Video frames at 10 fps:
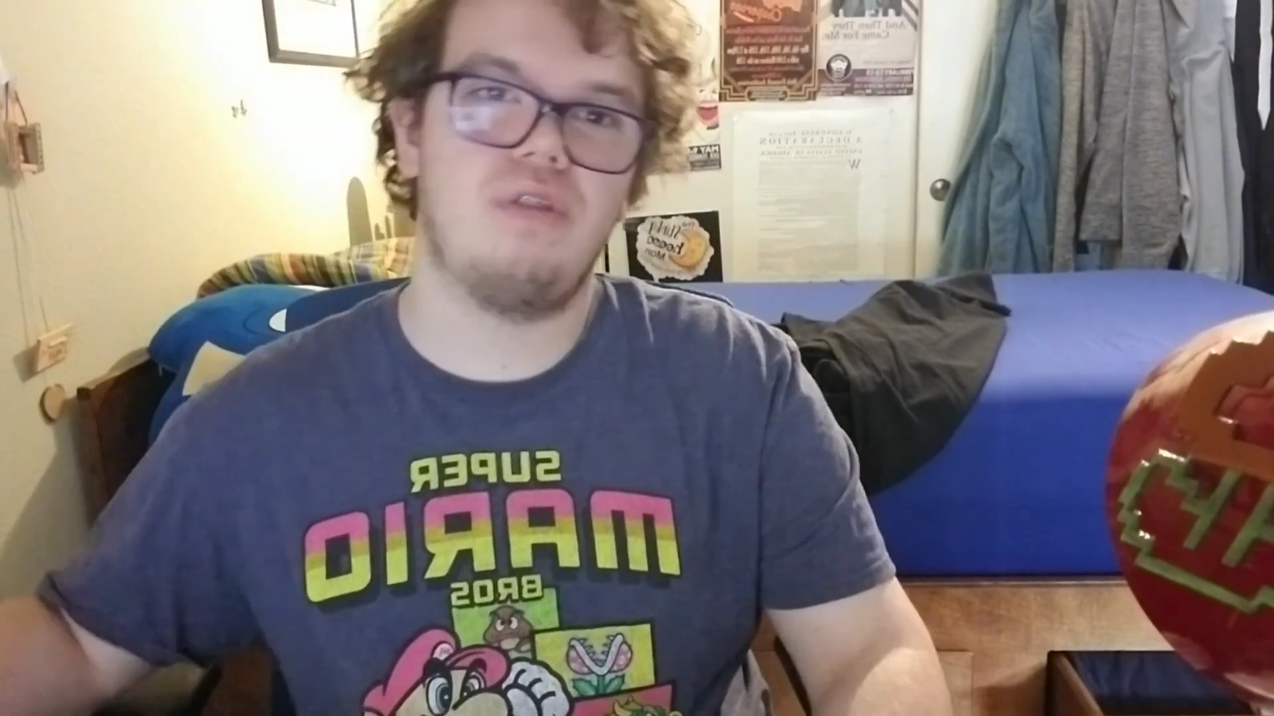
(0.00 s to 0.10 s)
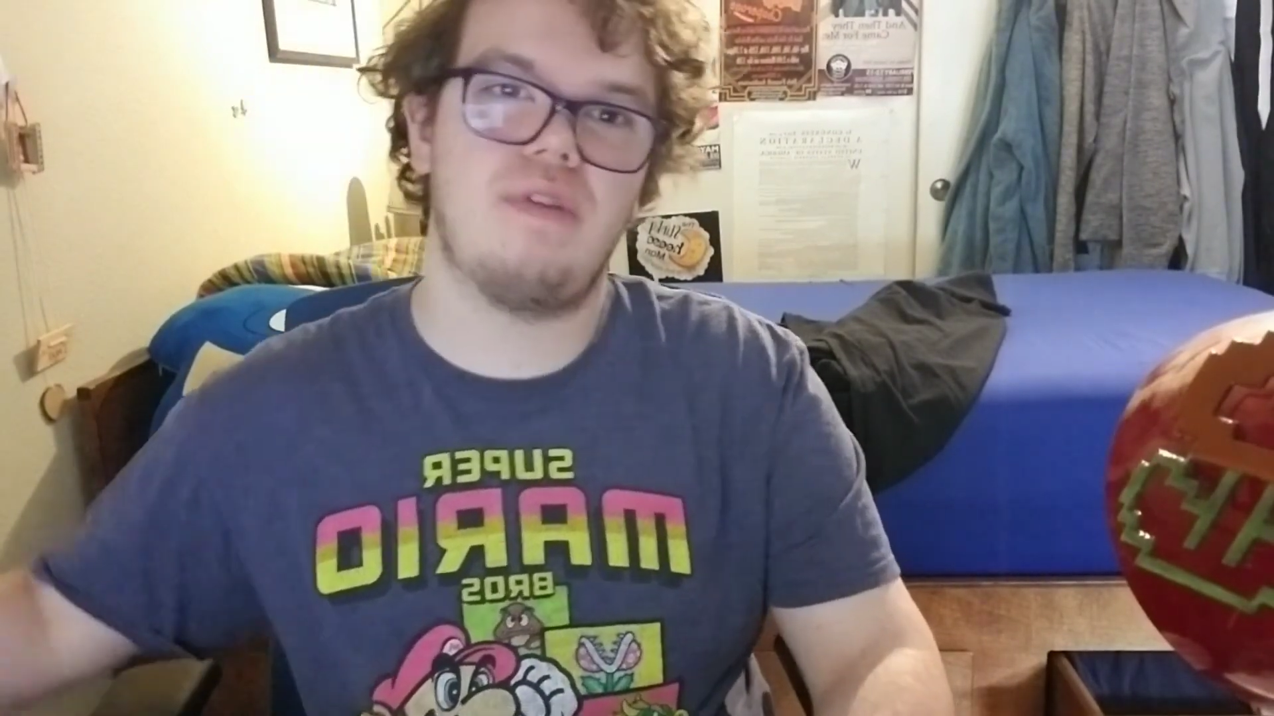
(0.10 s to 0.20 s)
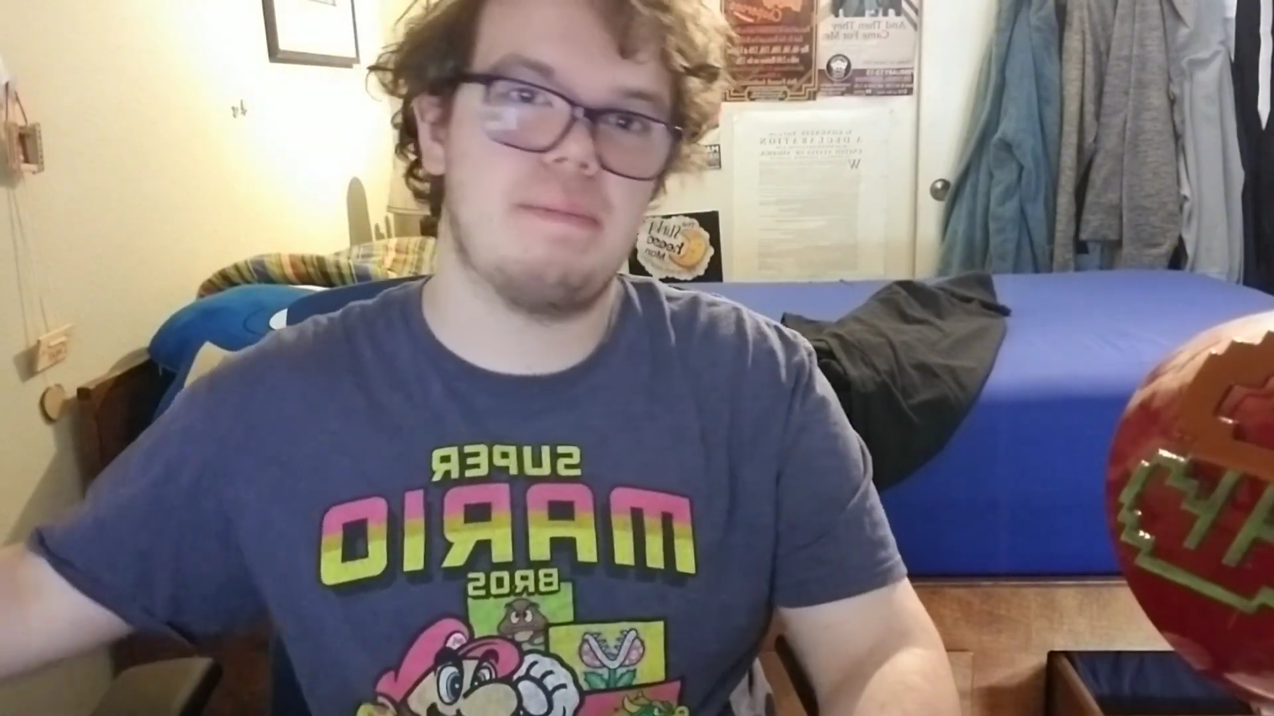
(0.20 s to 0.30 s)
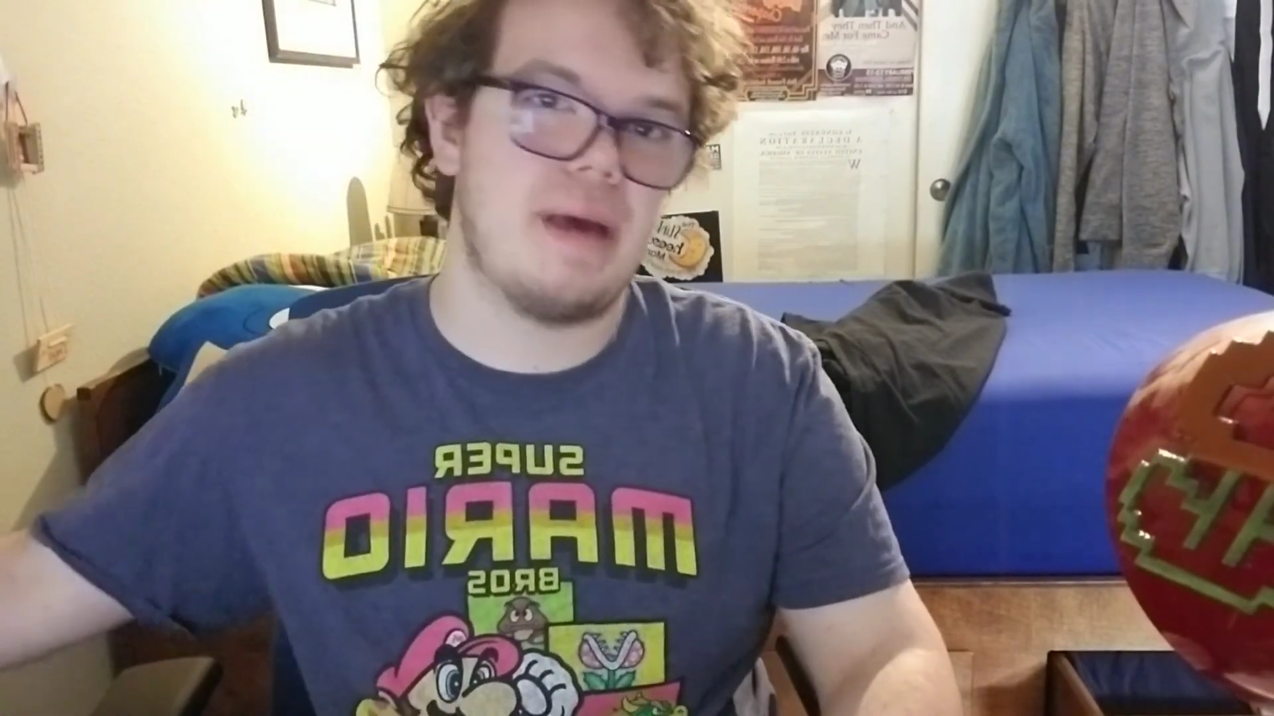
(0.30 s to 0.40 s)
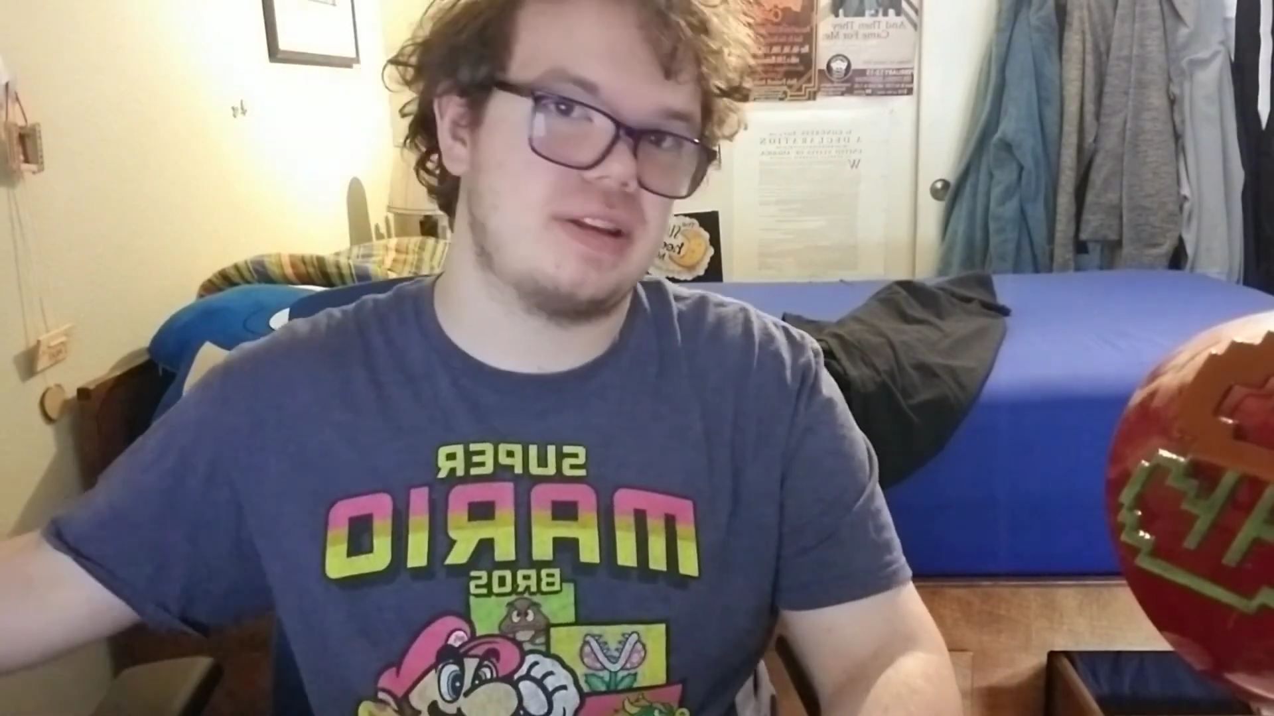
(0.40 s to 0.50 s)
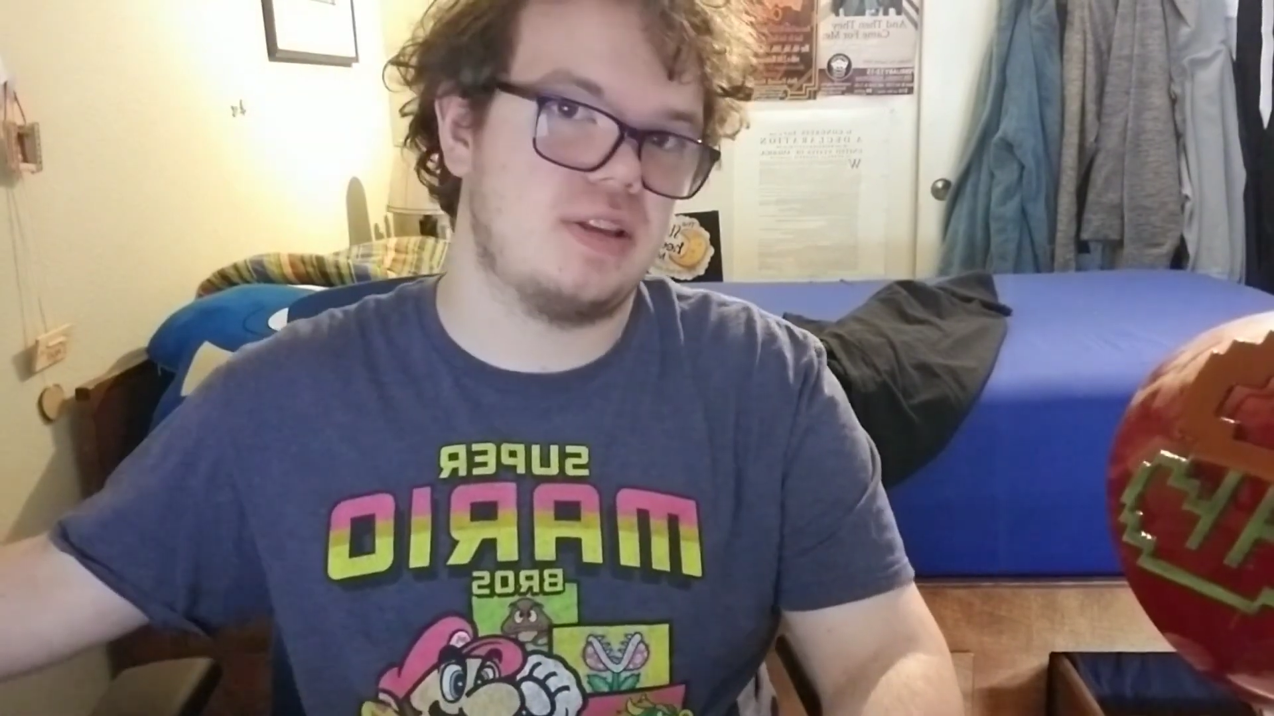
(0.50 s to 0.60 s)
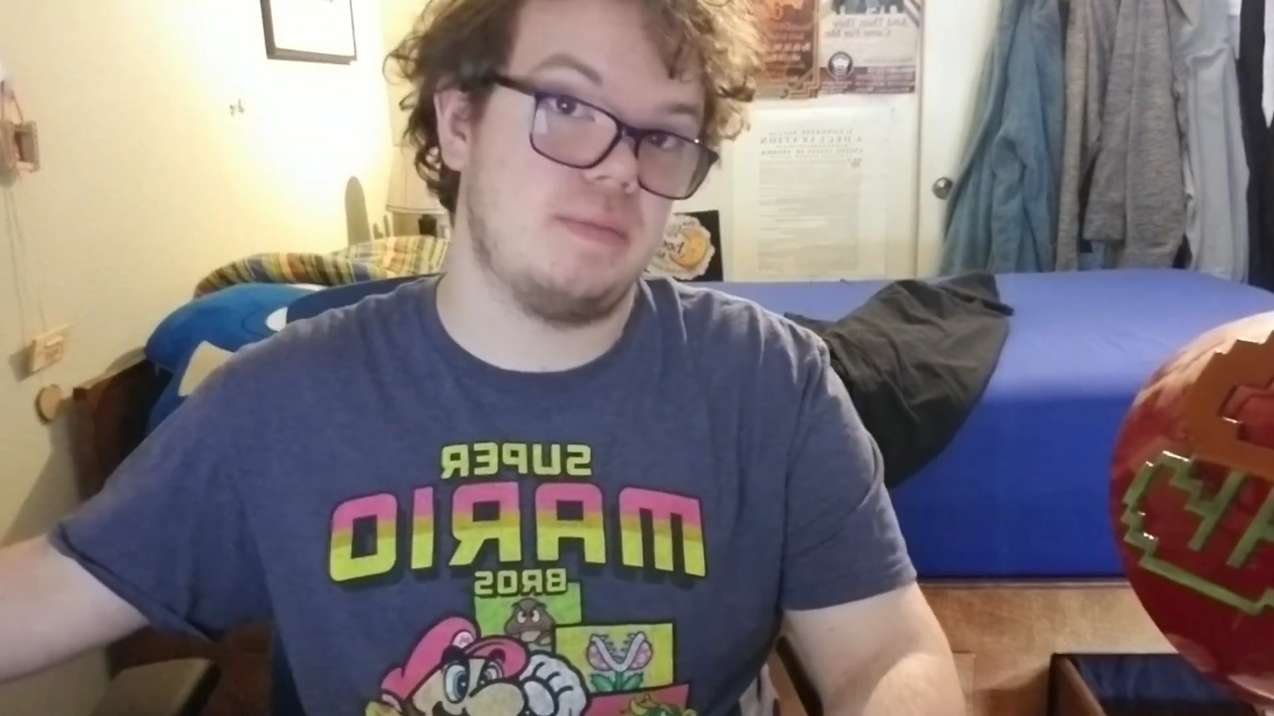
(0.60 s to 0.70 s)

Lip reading: the way back to the